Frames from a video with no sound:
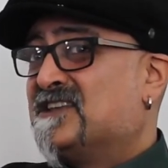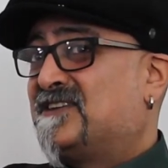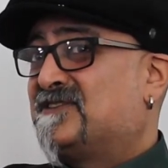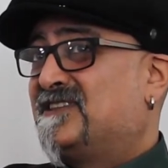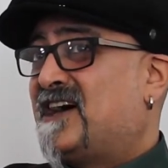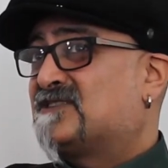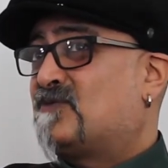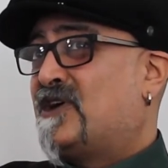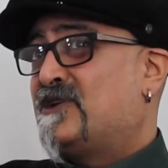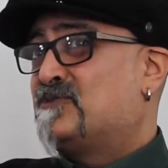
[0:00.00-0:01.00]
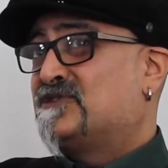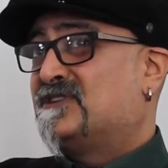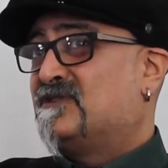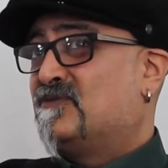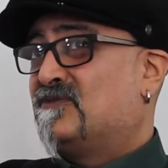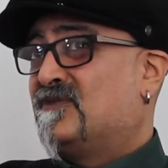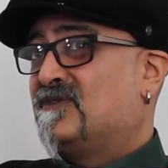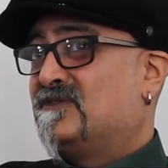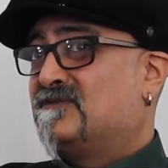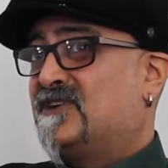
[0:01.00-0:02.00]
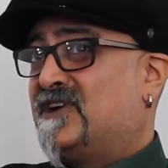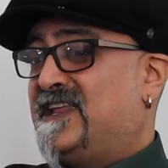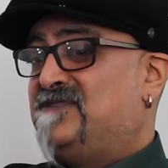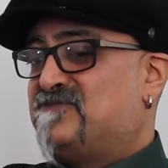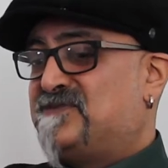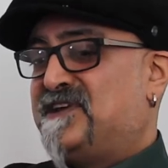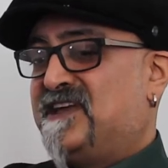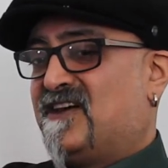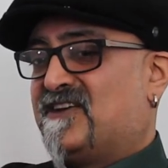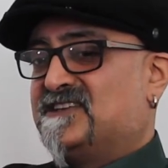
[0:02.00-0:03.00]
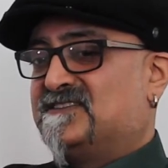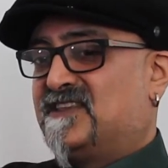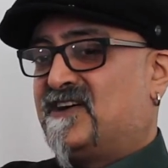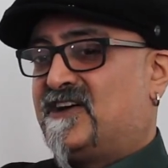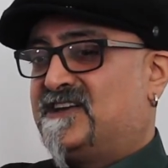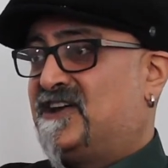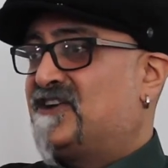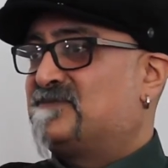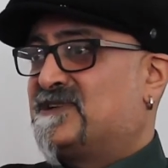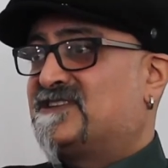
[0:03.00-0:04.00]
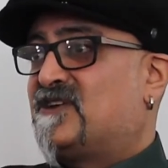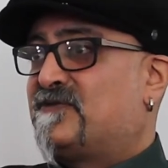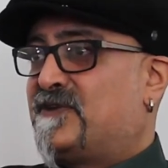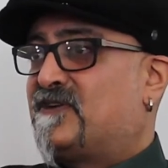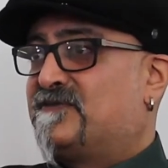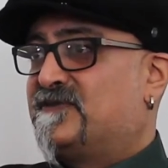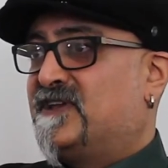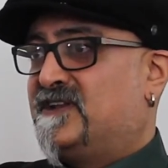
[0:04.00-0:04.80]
So that's why I didn't realise that I'd cut myself off.